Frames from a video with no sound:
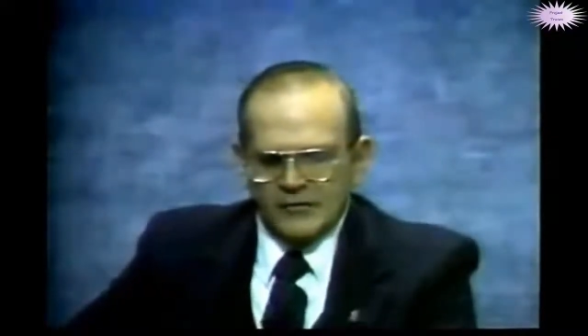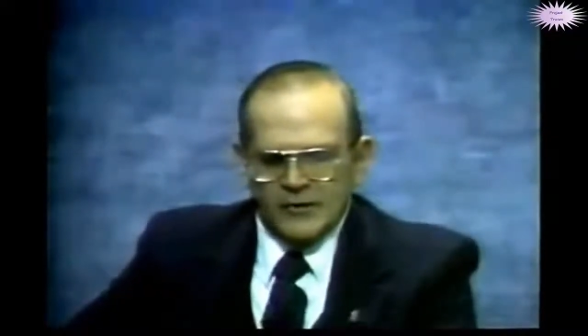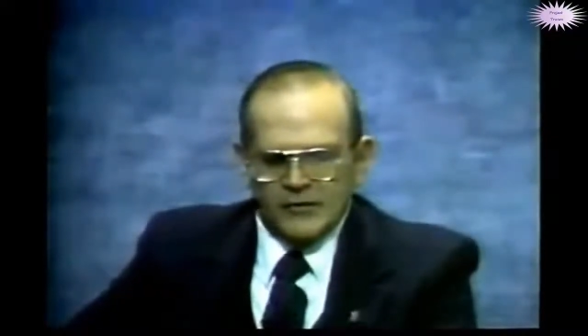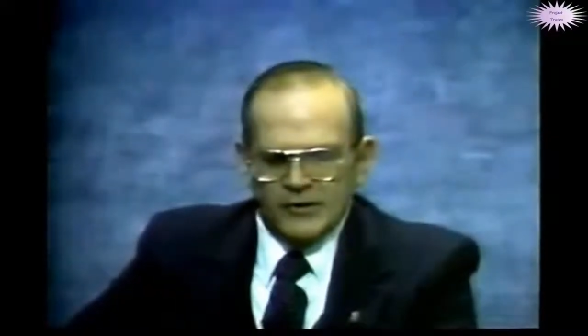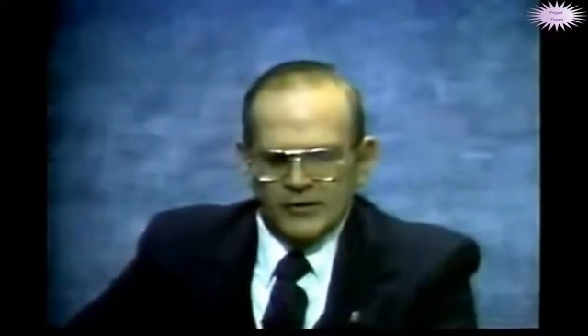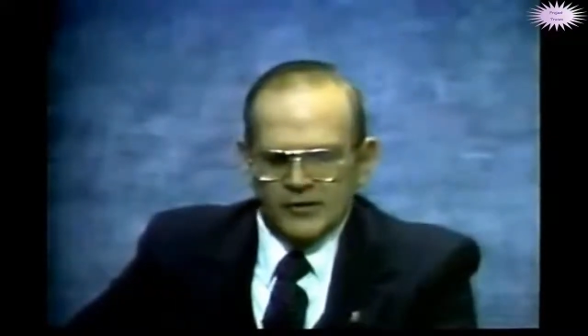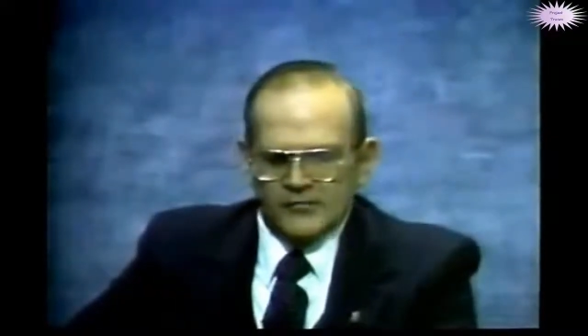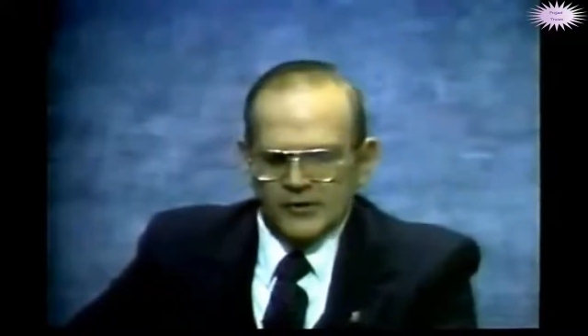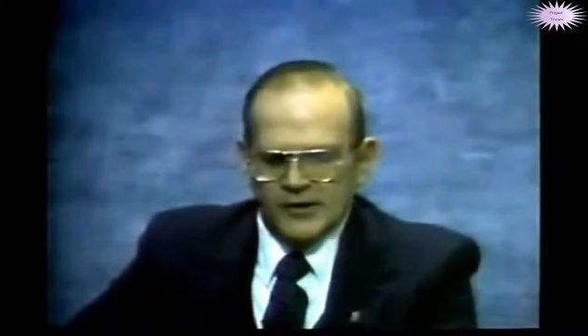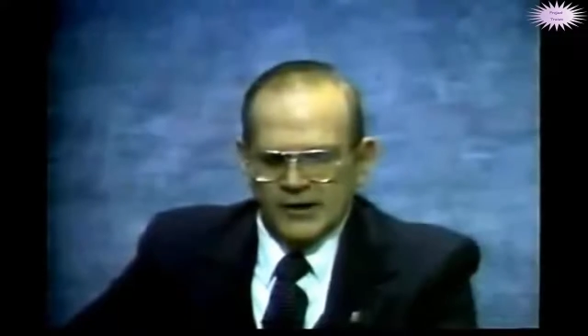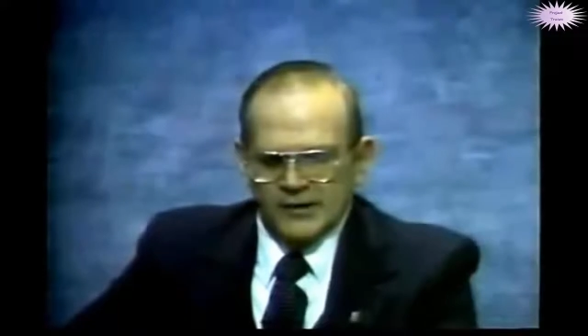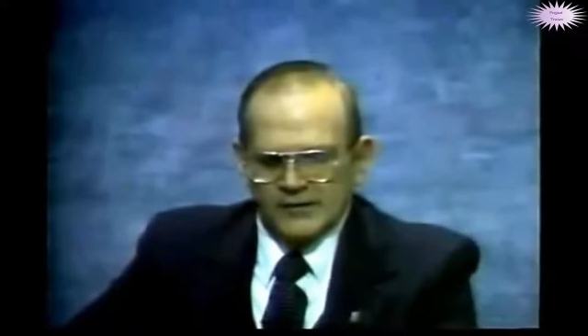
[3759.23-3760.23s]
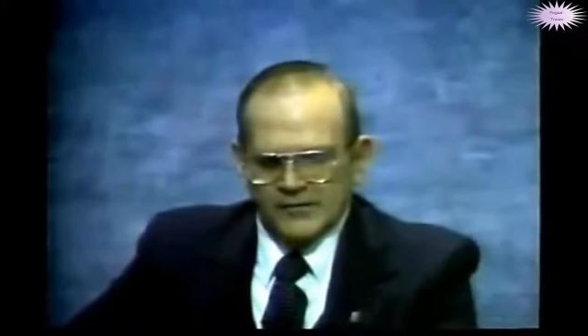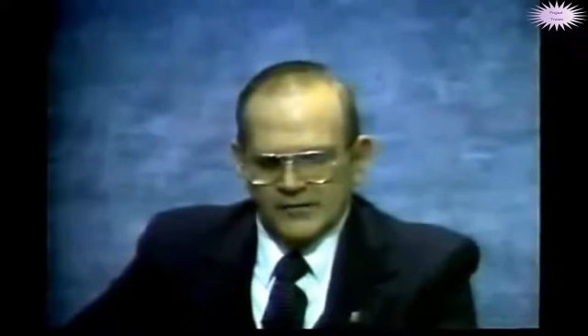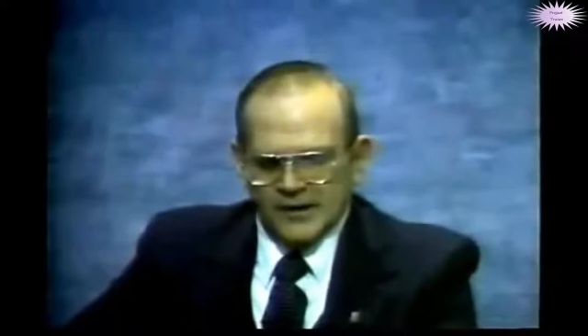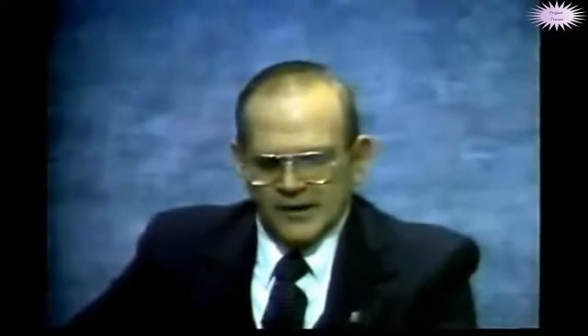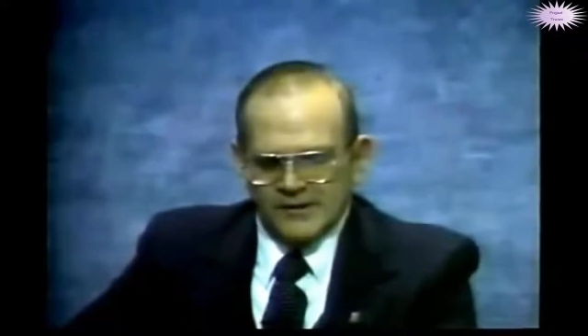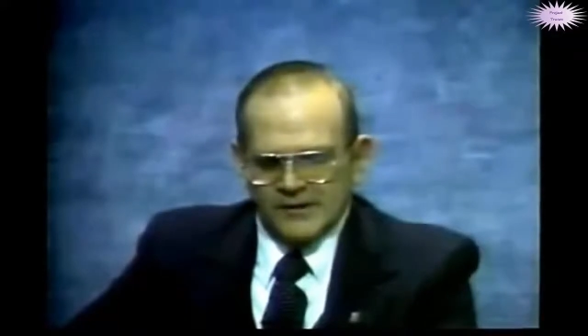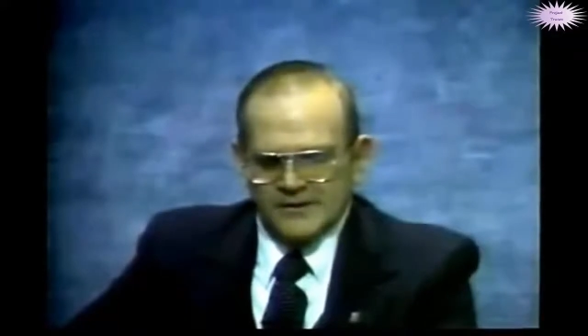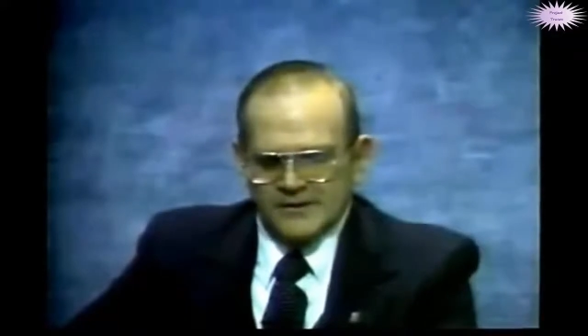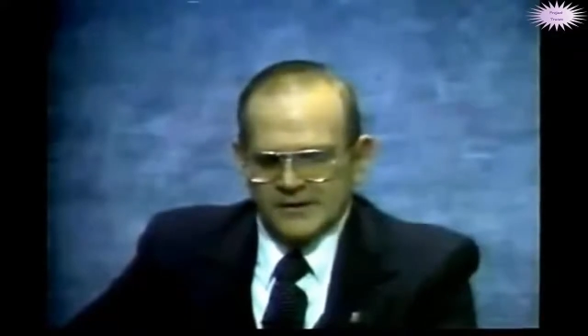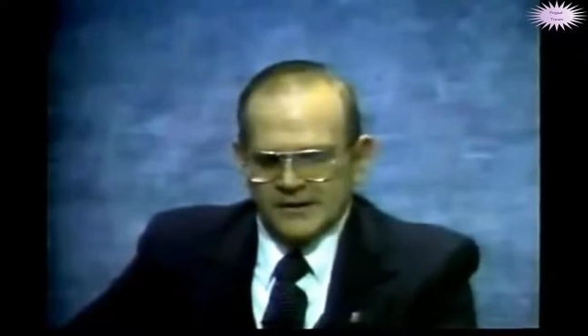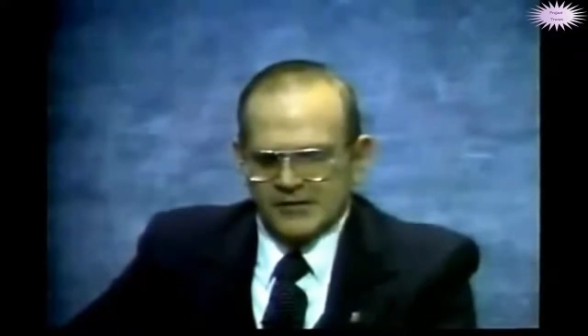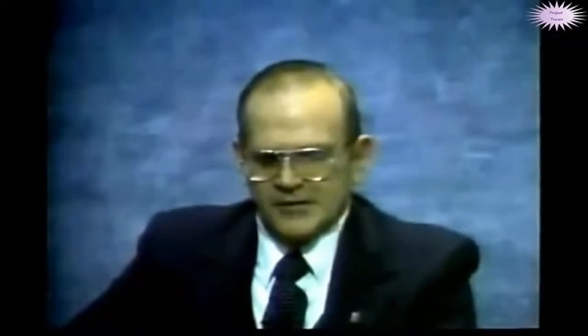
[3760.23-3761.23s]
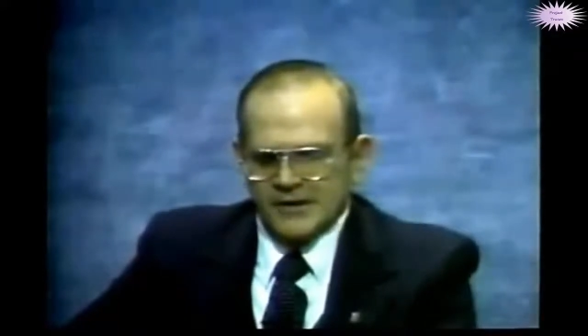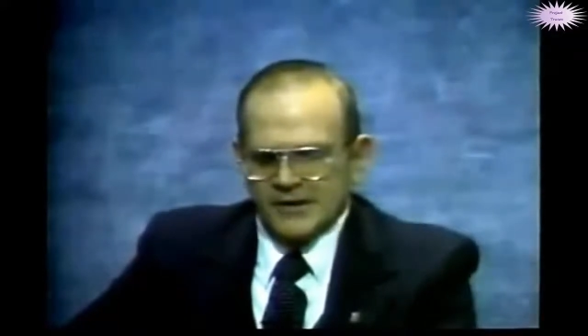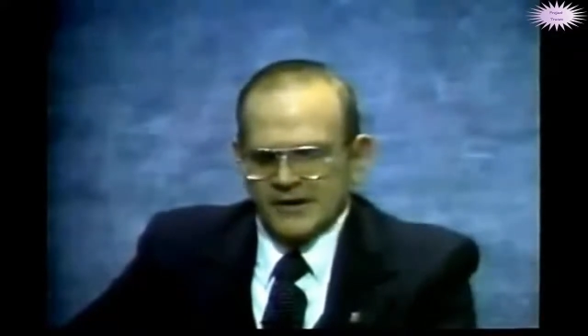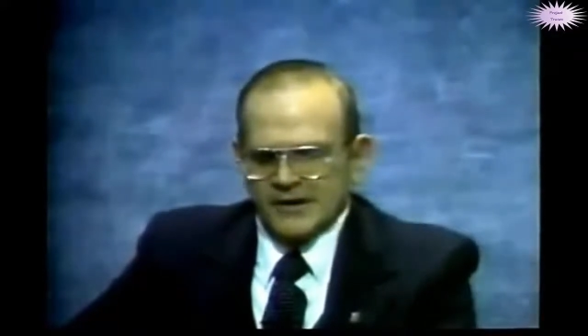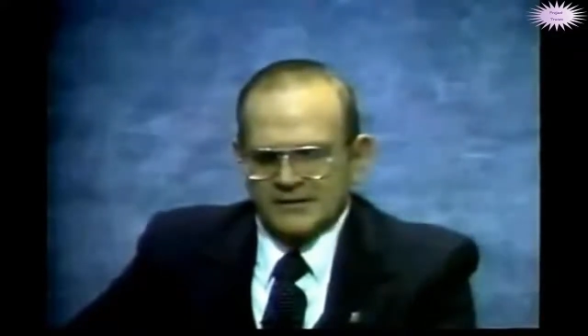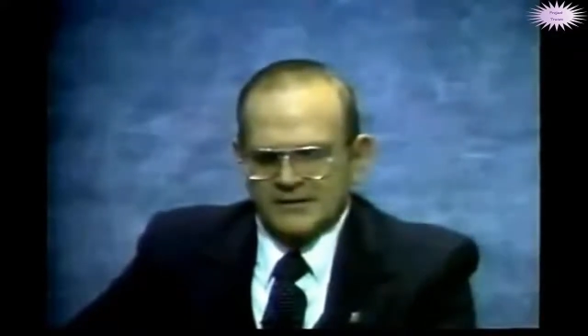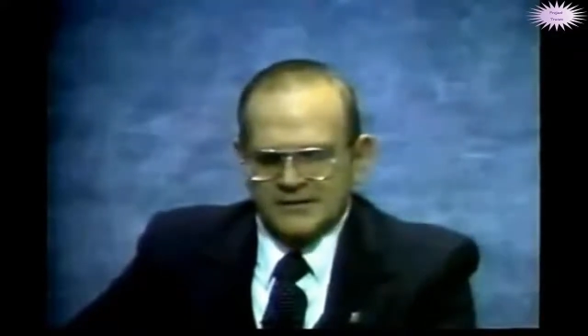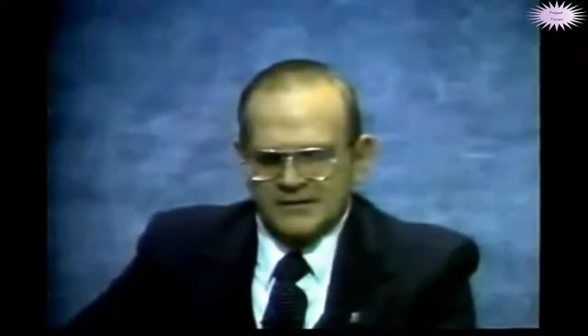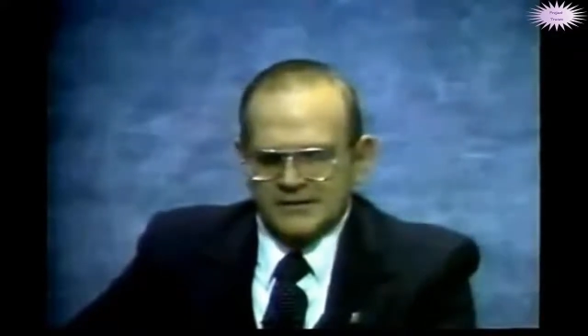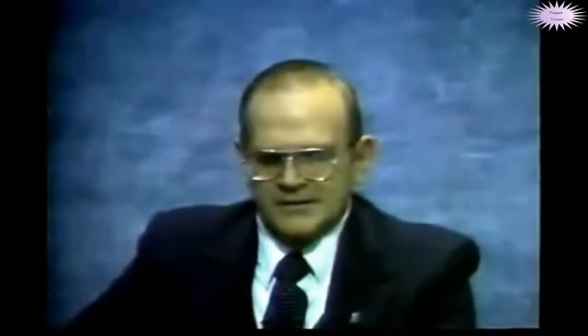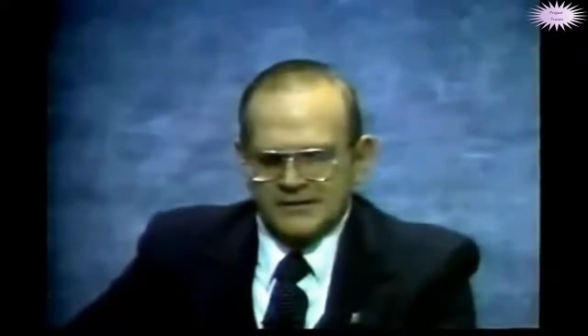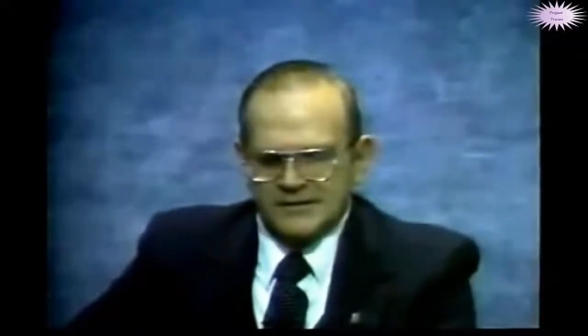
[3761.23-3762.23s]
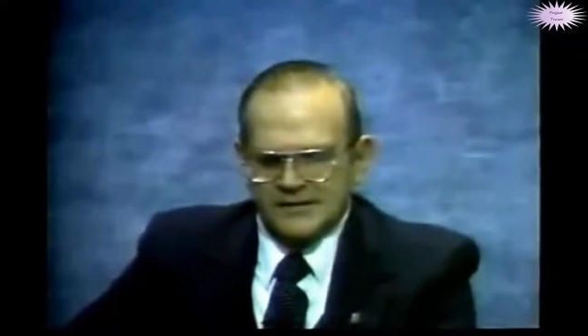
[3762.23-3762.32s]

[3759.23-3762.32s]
We went over all of the records and everything else, and